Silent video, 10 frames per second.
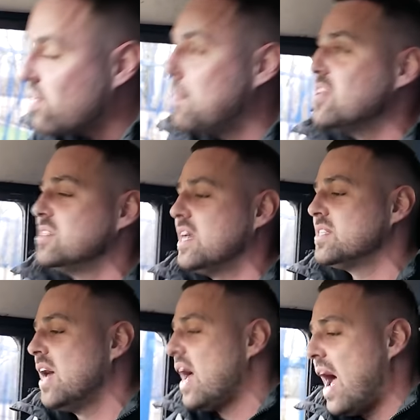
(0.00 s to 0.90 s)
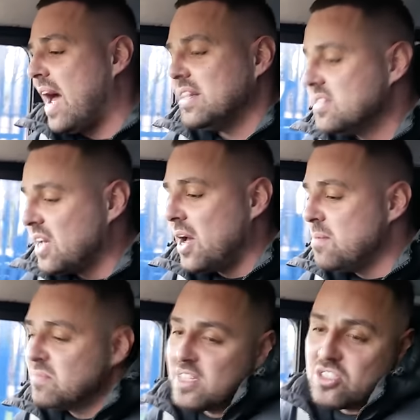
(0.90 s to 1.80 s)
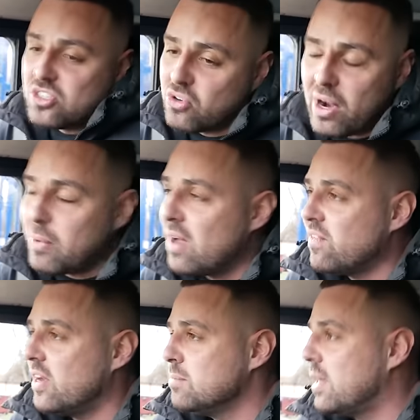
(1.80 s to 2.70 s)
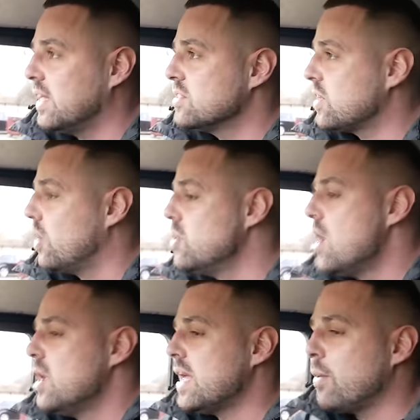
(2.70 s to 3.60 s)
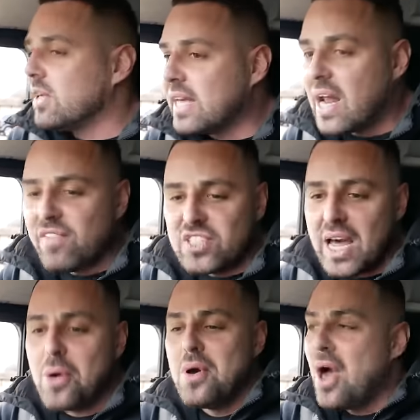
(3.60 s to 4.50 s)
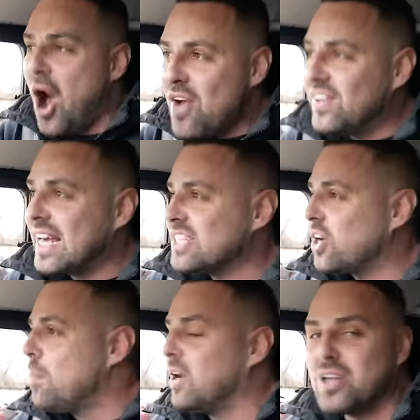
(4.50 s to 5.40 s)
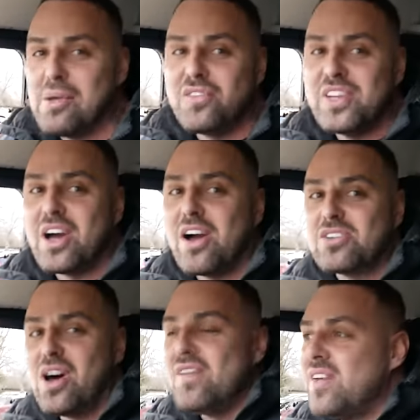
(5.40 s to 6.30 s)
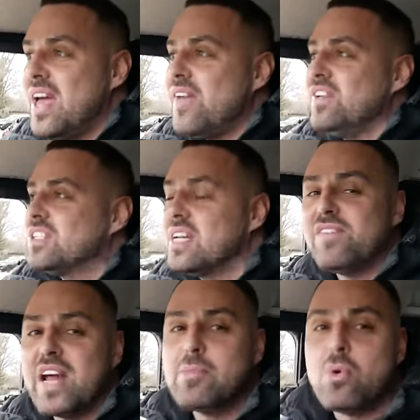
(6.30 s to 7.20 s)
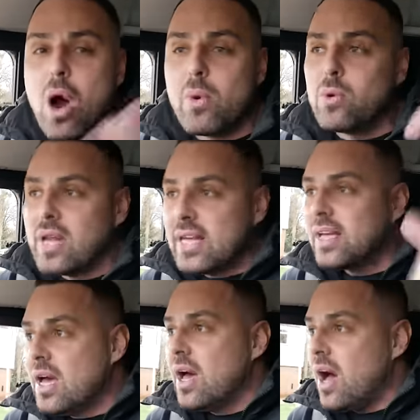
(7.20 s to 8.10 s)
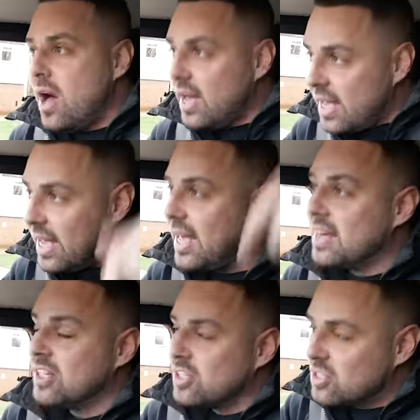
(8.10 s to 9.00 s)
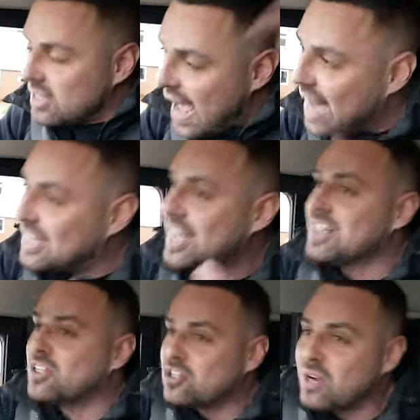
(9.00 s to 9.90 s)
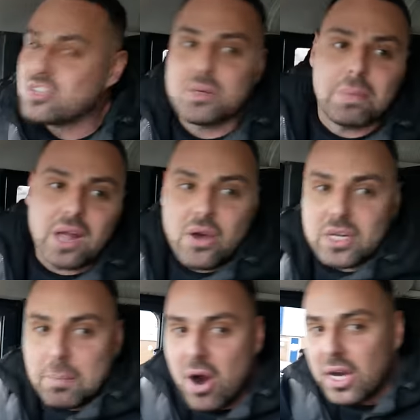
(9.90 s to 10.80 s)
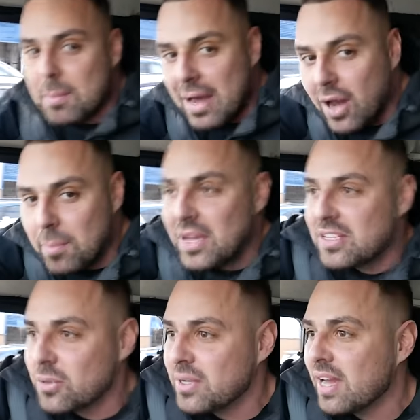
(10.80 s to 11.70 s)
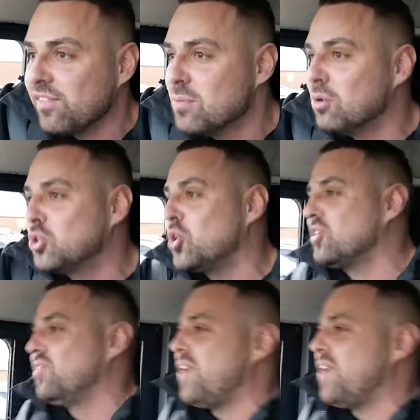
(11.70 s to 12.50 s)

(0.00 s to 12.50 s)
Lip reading: for business, and it's just a great way of earning money. So yeah, we're going to get it up for sale. Hopefully get sold by the time this video goes live. If it's still available, I will link the ad in the description below. I'm going to park it back up here so we can get a few more shots of